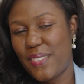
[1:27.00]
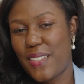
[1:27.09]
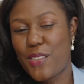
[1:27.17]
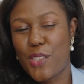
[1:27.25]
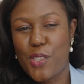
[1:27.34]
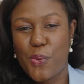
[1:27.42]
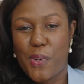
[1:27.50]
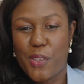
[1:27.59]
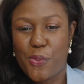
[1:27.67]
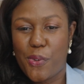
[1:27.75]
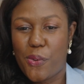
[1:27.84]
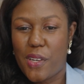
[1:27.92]
That's such a
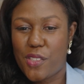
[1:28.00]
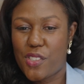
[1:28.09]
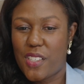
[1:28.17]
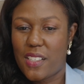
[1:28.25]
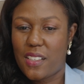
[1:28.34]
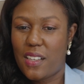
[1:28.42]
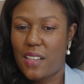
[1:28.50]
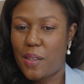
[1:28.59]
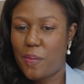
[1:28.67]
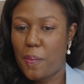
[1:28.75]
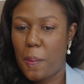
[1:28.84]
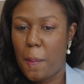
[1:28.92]
wonderful question.
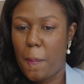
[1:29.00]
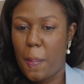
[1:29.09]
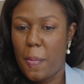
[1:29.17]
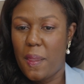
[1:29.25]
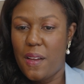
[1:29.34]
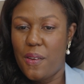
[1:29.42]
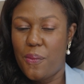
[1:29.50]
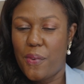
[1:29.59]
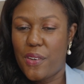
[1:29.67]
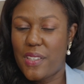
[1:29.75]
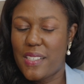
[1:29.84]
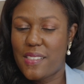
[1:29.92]

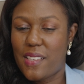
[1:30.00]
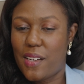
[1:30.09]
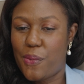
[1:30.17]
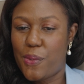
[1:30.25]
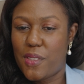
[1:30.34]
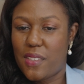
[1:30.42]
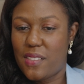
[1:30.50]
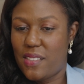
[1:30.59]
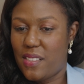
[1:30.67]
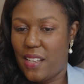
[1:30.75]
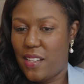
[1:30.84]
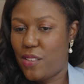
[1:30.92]
One of the things that I would
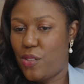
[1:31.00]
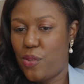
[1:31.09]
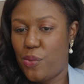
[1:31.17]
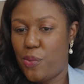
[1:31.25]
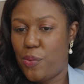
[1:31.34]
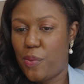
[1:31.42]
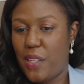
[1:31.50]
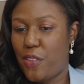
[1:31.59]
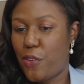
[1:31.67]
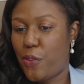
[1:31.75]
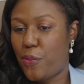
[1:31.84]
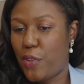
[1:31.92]
say to
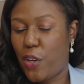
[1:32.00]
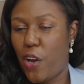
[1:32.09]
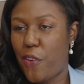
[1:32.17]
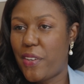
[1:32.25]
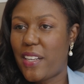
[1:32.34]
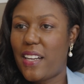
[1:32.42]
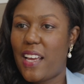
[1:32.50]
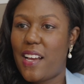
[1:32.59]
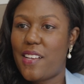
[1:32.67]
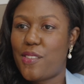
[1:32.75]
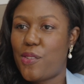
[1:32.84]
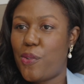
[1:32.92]
either the current
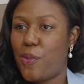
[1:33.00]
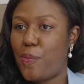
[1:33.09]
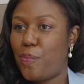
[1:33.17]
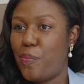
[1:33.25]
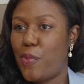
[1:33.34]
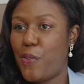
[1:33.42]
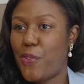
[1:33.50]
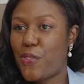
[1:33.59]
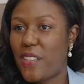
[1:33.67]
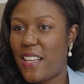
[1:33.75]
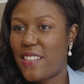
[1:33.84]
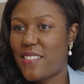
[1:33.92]
class or
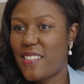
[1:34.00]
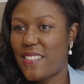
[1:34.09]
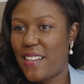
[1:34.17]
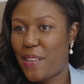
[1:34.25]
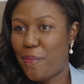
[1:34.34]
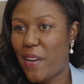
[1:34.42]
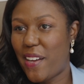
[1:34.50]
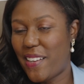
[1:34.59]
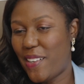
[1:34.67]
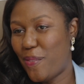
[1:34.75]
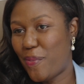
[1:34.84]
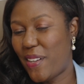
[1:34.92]
previous classes like
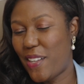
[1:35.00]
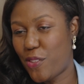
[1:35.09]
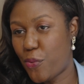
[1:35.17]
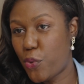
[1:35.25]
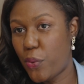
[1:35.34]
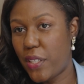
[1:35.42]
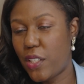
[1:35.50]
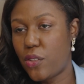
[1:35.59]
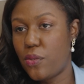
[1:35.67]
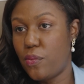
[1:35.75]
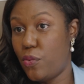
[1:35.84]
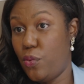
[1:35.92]
mine, I'm class of
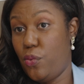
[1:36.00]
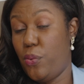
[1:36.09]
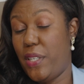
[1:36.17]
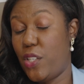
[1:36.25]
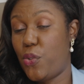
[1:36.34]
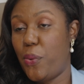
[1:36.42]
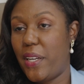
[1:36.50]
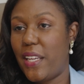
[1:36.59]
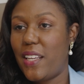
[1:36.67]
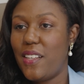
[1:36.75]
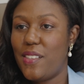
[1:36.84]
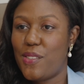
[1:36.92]

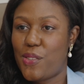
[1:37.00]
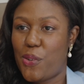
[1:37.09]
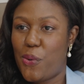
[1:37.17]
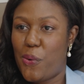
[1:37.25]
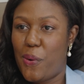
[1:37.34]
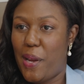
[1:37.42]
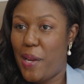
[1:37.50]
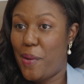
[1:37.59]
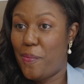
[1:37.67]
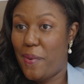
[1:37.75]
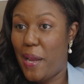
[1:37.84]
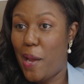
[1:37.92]
2020, so
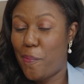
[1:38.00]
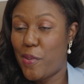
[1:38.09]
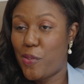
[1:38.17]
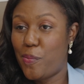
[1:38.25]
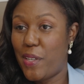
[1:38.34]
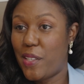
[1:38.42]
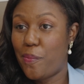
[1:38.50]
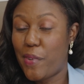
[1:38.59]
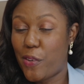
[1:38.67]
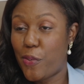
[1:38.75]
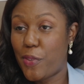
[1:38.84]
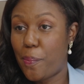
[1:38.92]
I happen to be in the
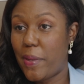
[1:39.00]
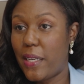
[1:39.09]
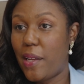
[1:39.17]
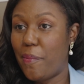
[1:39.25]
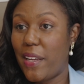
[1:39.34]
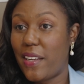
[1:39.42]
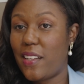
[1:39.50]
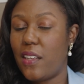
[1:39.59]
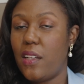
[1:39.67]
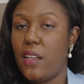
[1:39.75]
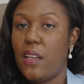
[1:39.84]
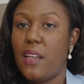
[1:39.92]
middle of the pandemic,
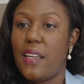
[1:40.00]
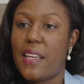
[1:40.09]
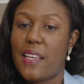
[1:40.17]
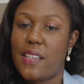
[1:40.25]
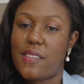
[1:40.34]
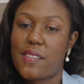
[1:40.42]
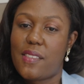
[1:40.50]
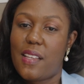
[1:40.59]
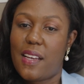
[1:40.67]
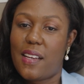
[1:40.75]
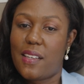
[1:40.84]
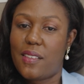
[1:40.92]
is
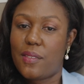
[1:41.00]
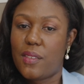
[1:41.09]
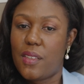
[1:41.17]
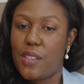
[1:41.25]
that,